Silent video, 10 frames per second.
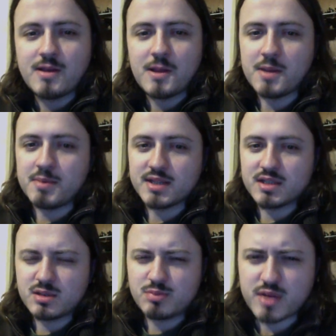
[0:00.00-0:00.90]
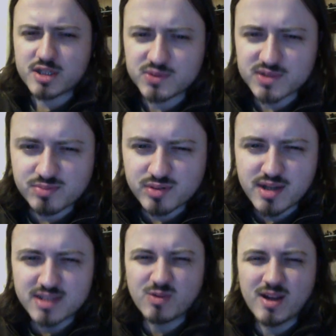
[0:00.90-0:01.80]
And there'll be a special
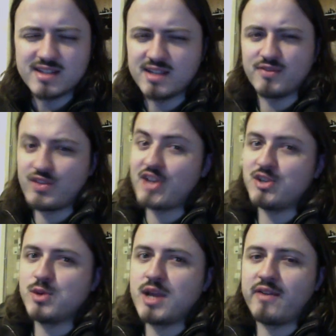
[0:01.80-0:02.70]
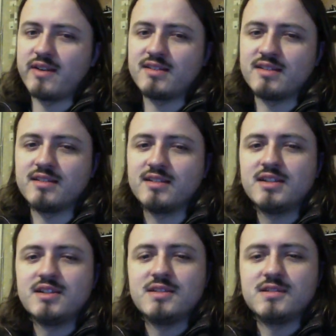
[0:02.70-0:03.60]
surprise waiting for that new character
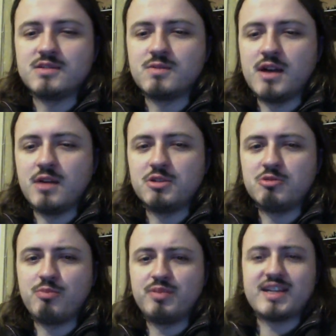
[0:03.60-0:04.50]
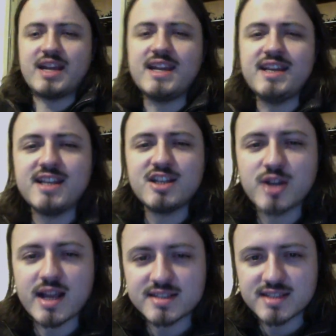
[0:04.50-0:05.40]
as well, which will pertain
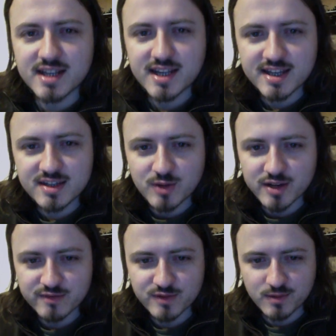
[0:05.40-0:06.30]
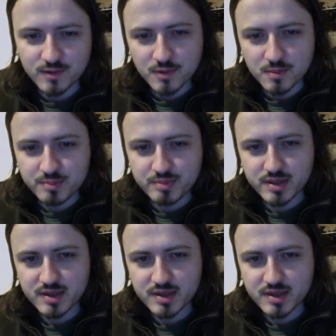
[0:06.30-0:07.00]
interestingly to one of the group,